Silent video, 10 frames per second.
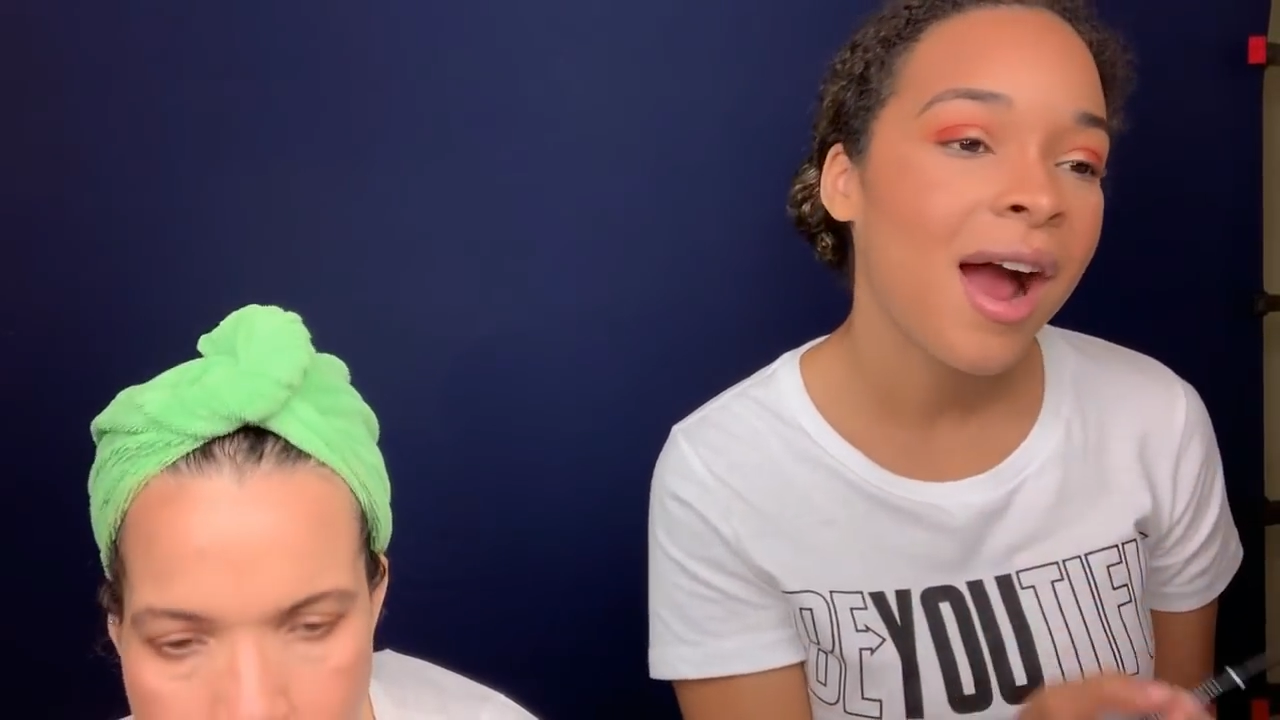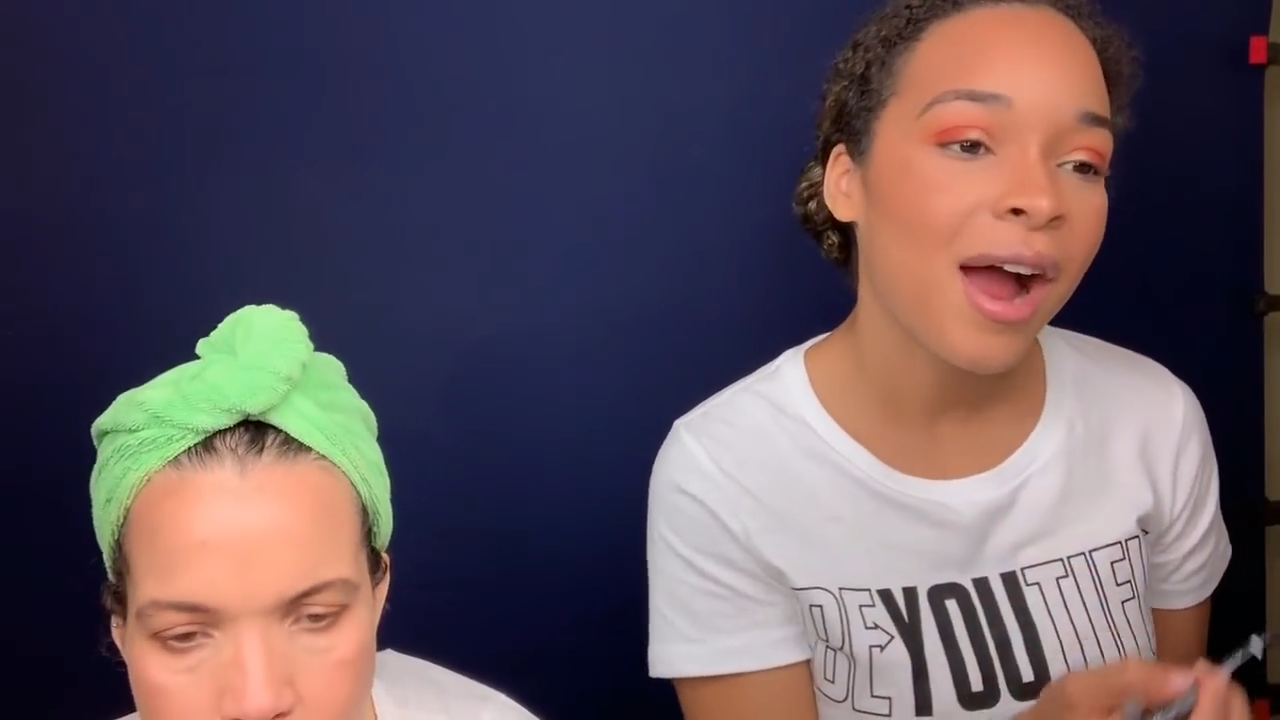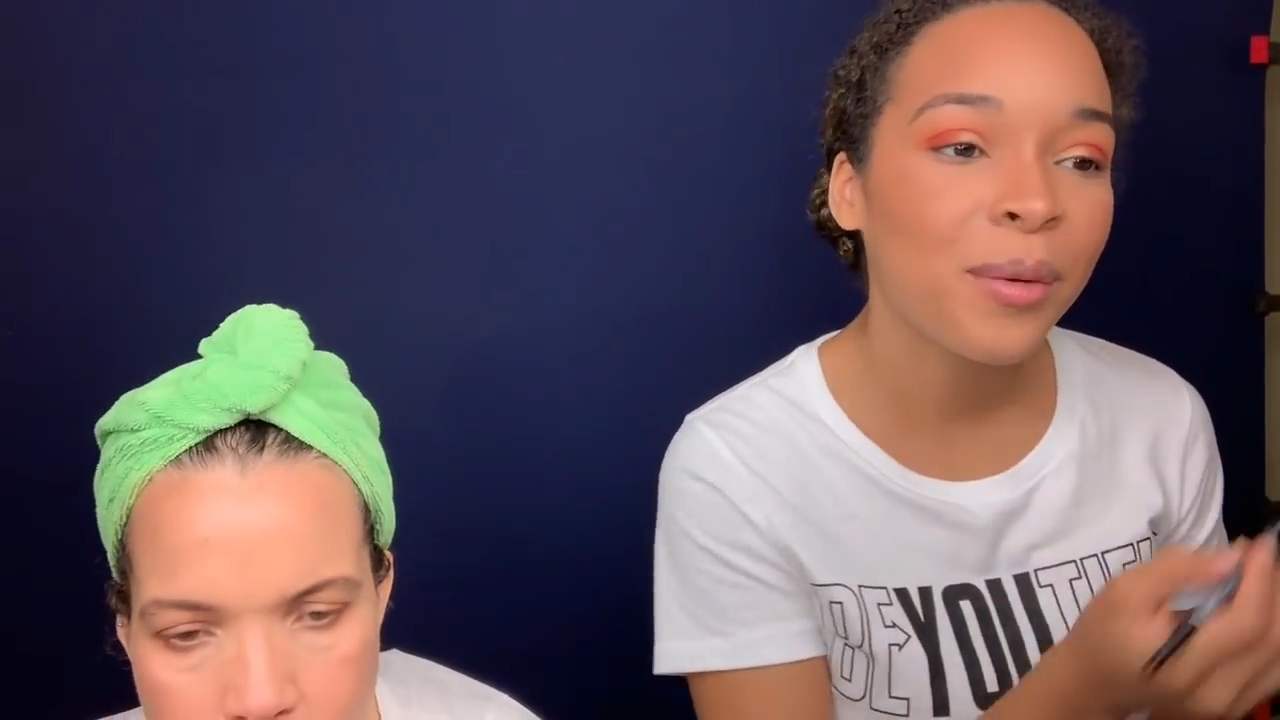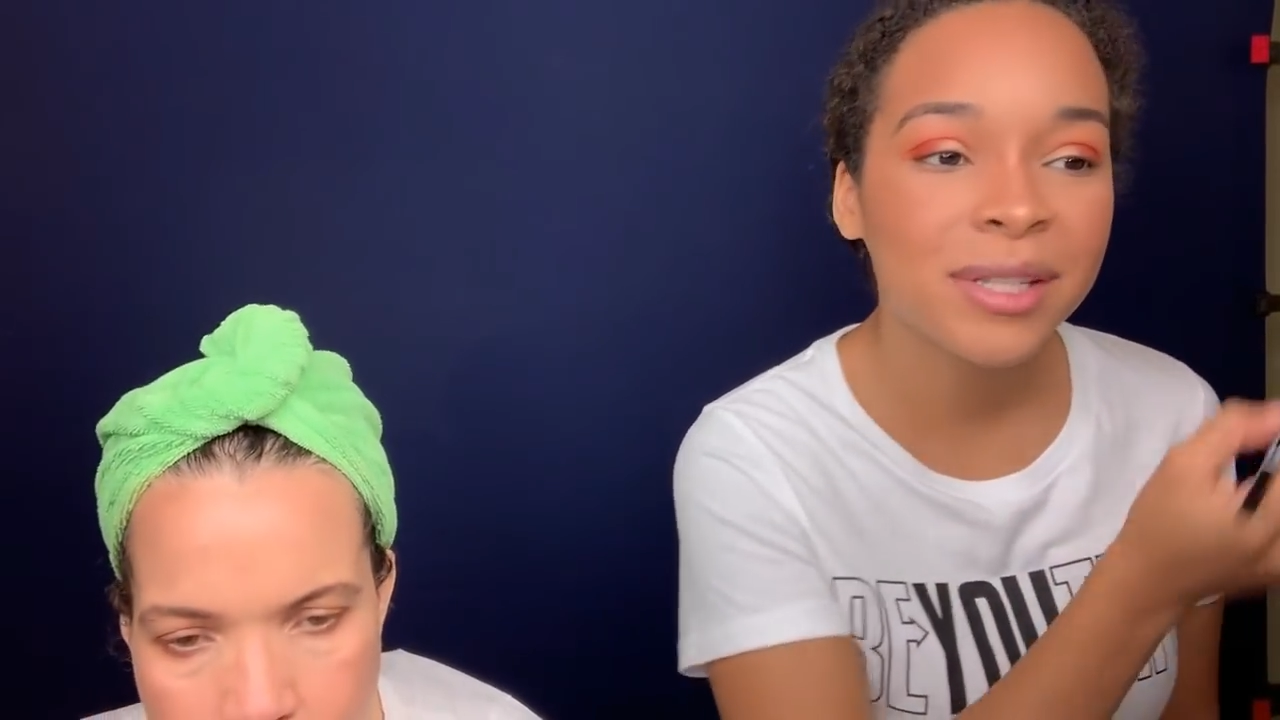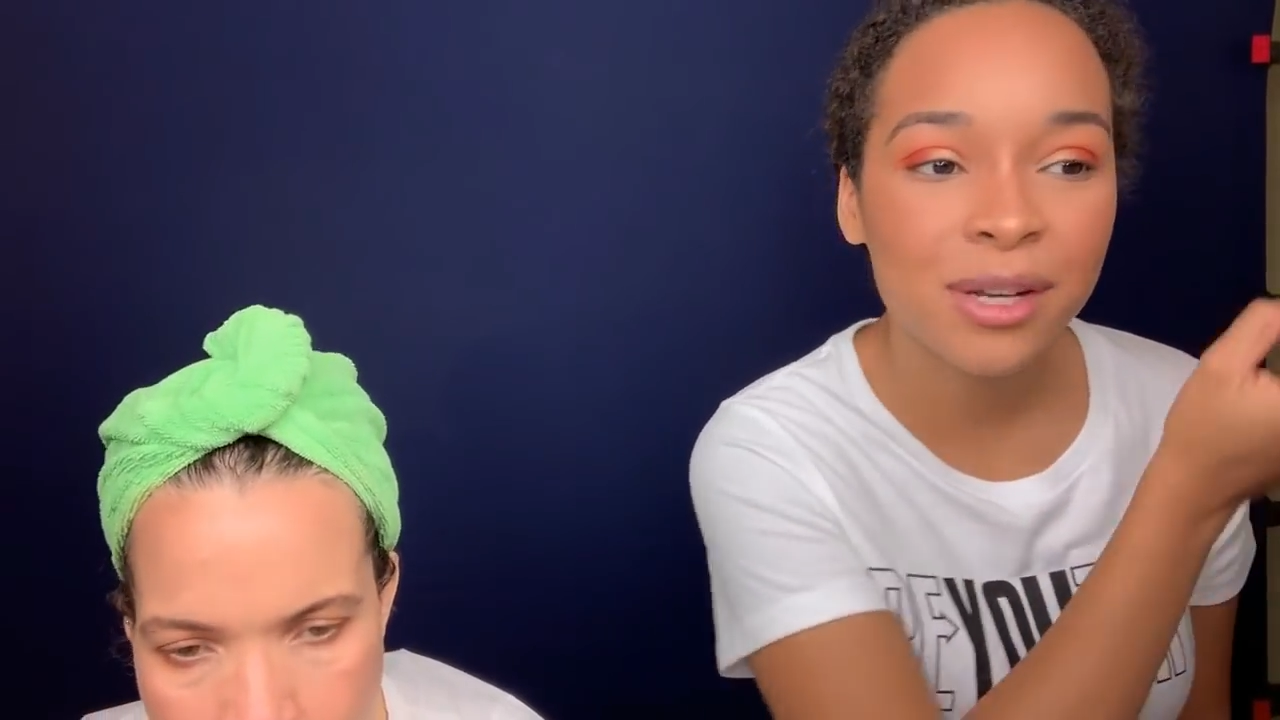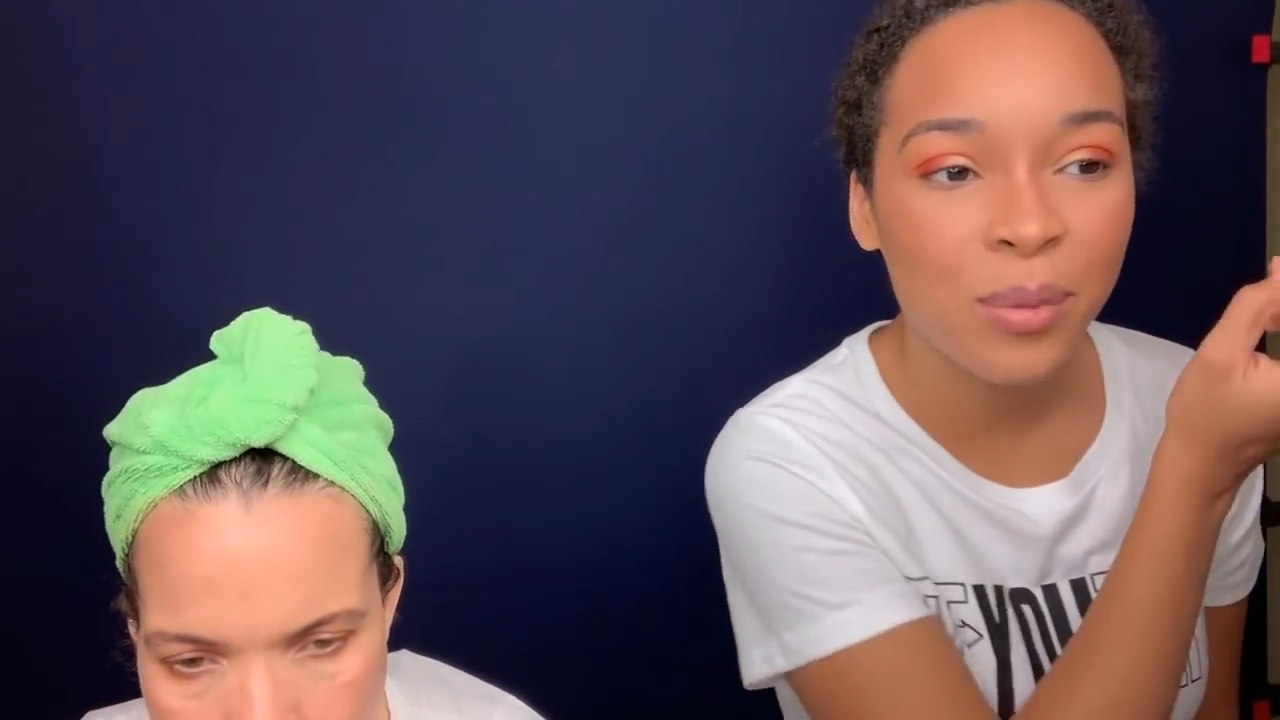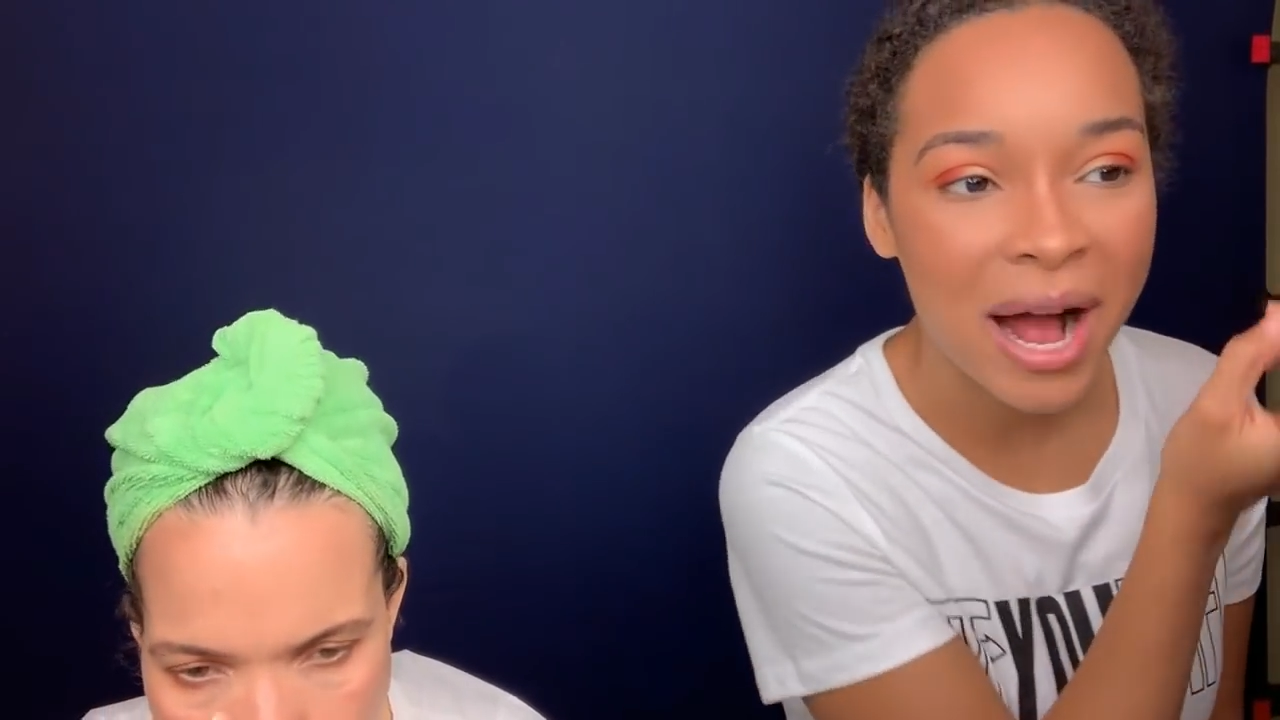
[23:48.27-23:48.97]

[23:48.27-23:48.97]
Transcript: I always did